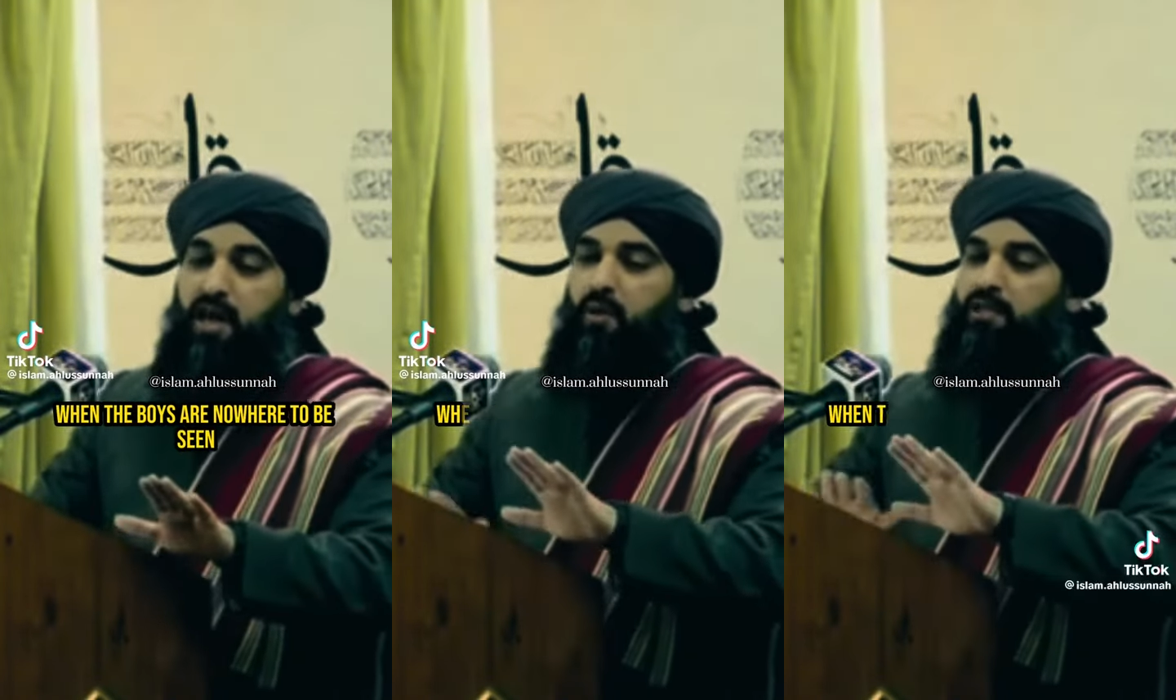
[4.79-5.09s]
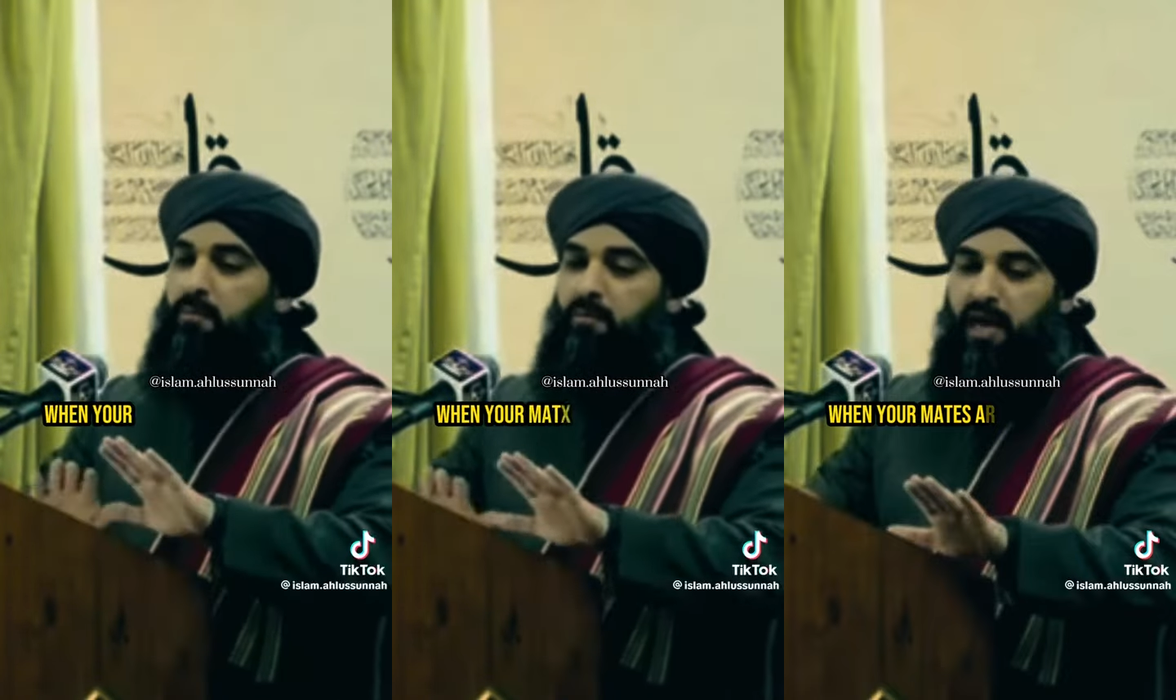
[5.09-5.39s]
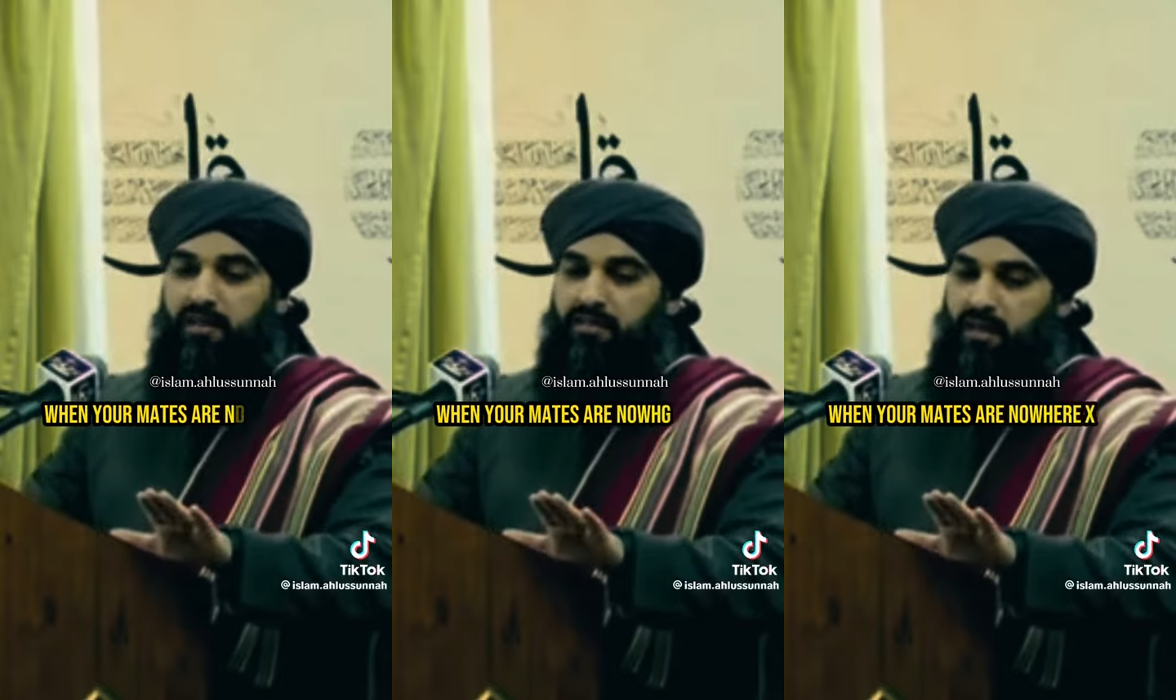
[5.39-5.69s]
when your
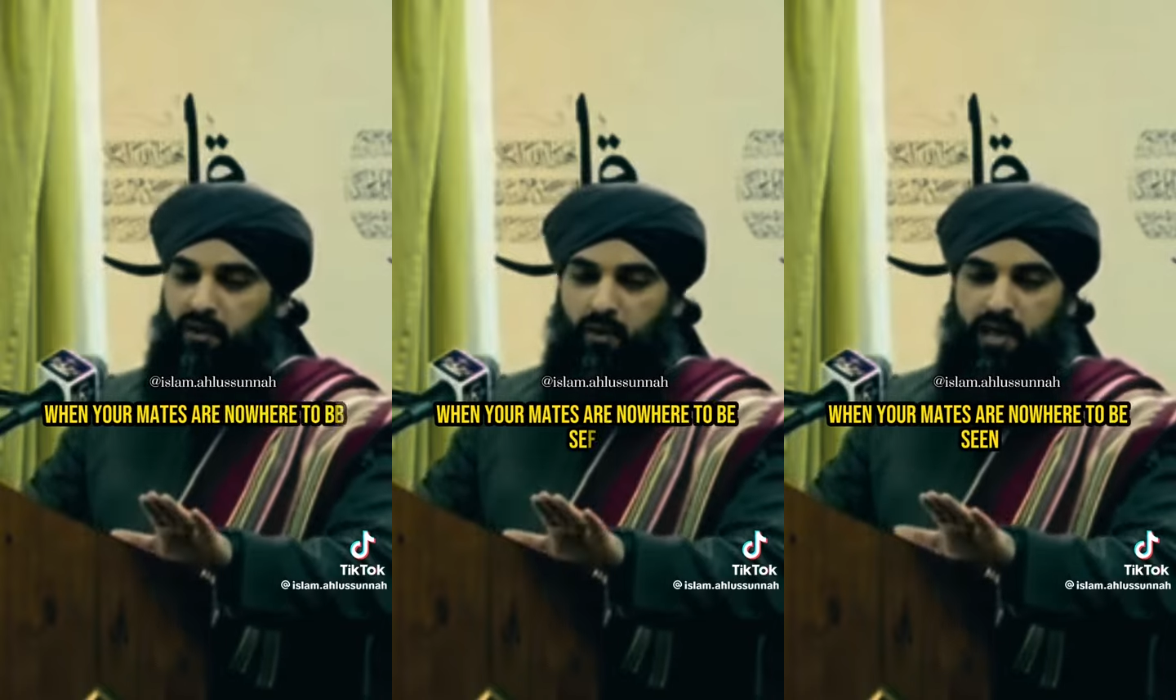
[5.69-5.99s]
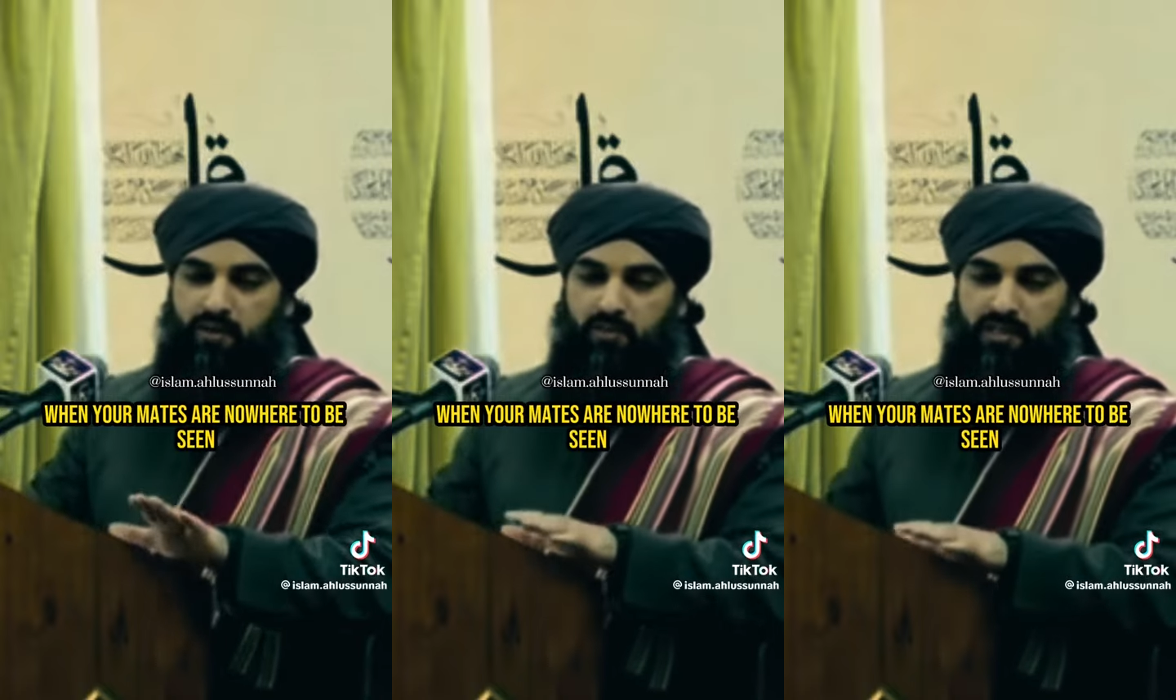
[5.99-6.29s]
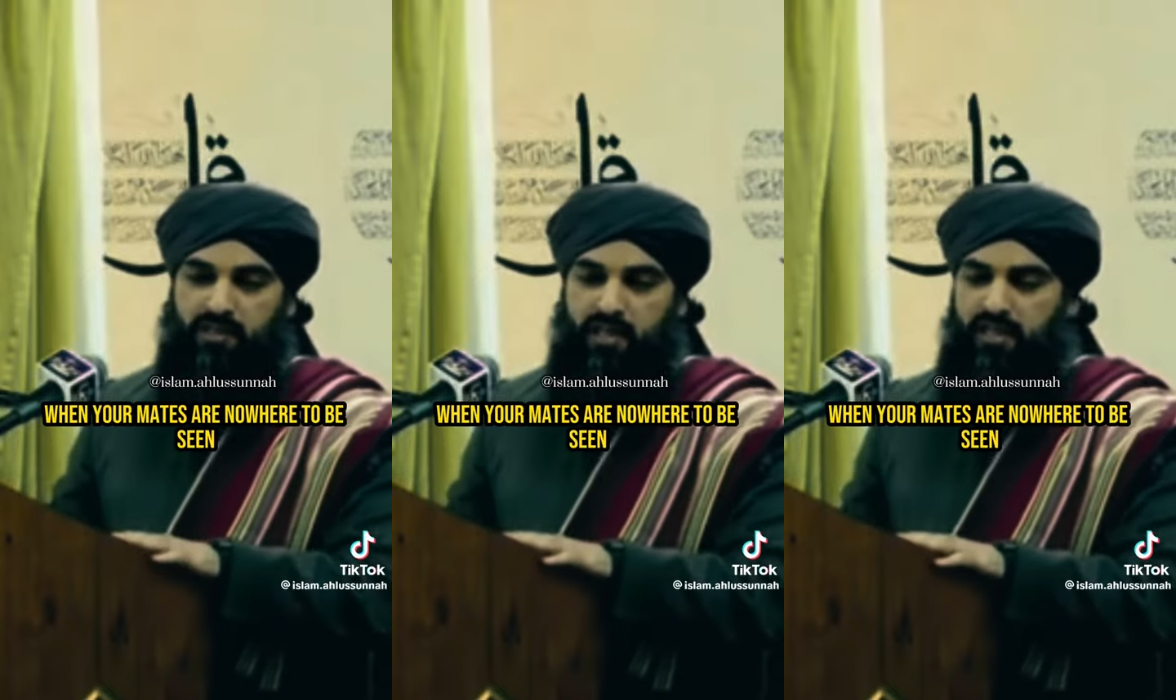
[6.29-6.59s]
mates are nowhere to be
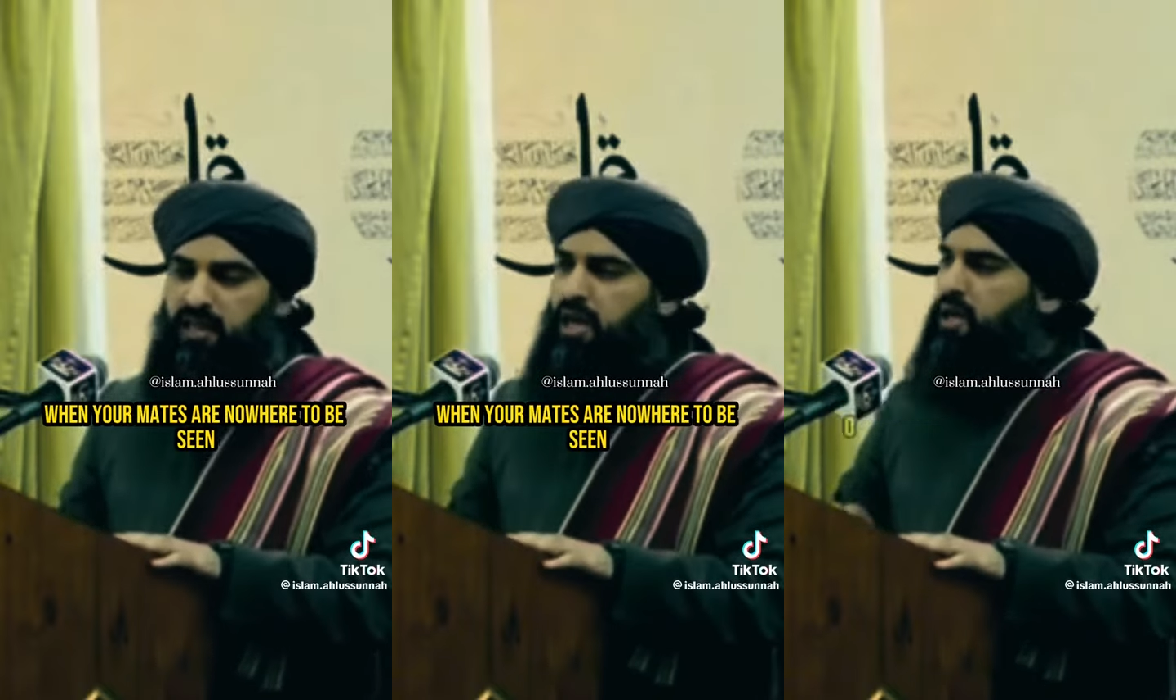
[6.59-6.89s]
seen,